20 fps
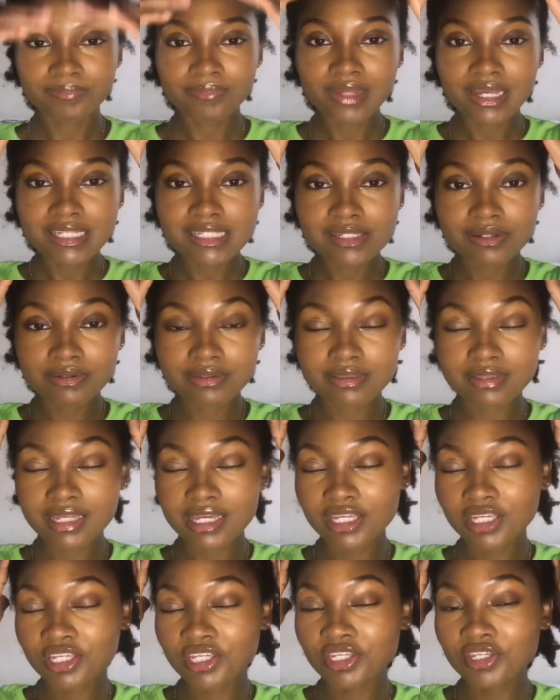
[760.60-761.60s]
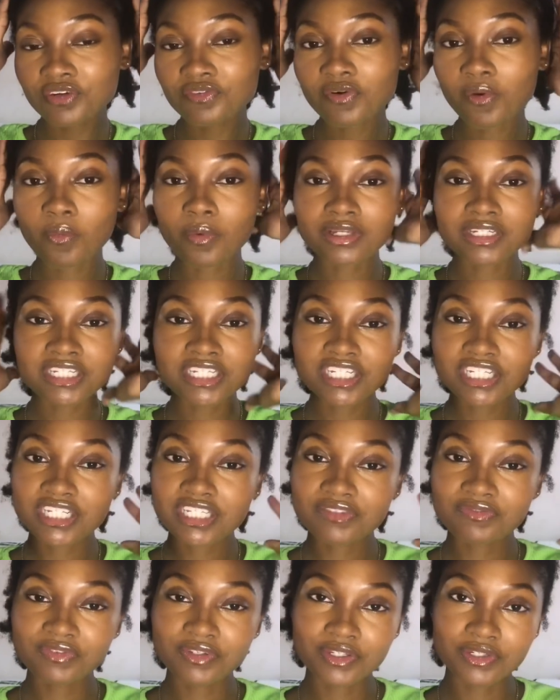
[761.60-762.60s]
So thank you for watching this
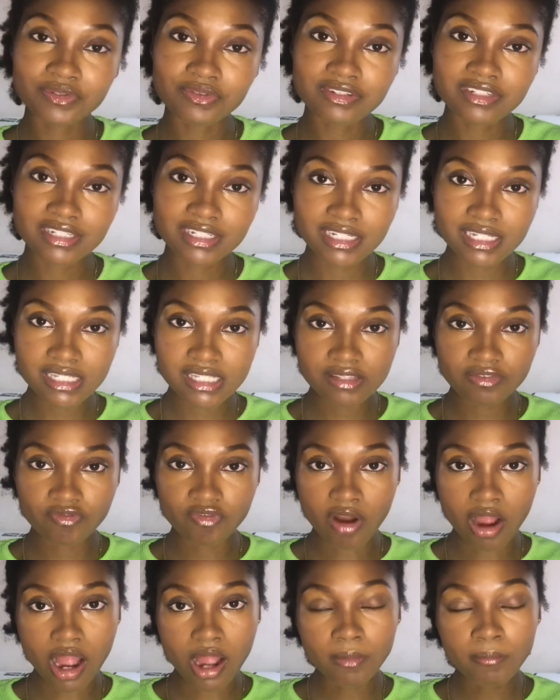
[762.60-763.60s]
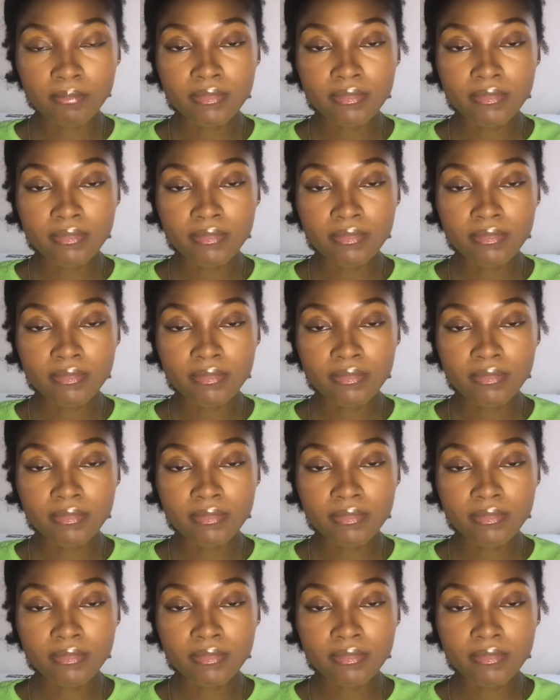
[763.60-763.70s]
video this far.